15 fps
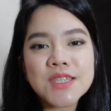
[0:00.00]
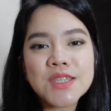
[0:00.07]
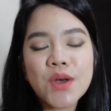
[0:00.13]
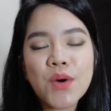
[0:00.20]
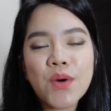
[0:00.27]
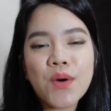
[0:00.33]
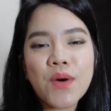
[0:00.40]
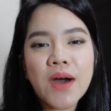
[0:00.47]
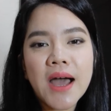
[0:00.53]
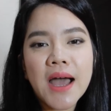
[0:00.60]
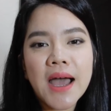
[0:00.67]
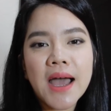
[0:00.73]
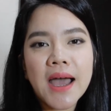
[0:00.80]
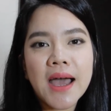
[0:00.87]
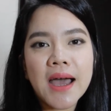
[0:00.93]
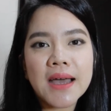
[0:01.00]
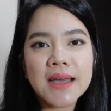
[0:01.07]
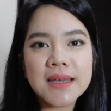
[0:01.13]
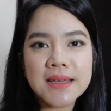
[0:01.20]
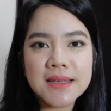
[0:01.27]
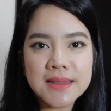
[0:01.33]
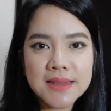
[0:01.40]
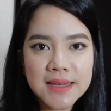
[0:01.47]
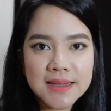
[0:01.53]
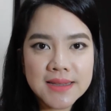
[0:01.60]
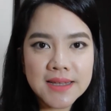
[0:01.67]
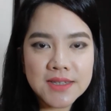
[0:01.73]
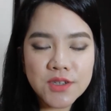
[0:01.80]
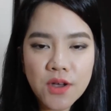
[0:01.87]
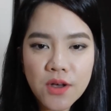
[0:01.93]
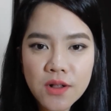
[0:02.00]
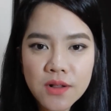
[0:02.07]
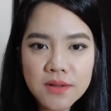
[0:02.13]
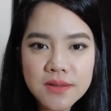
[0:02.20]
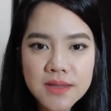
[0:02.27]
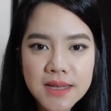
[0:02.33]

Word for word: So I think that's all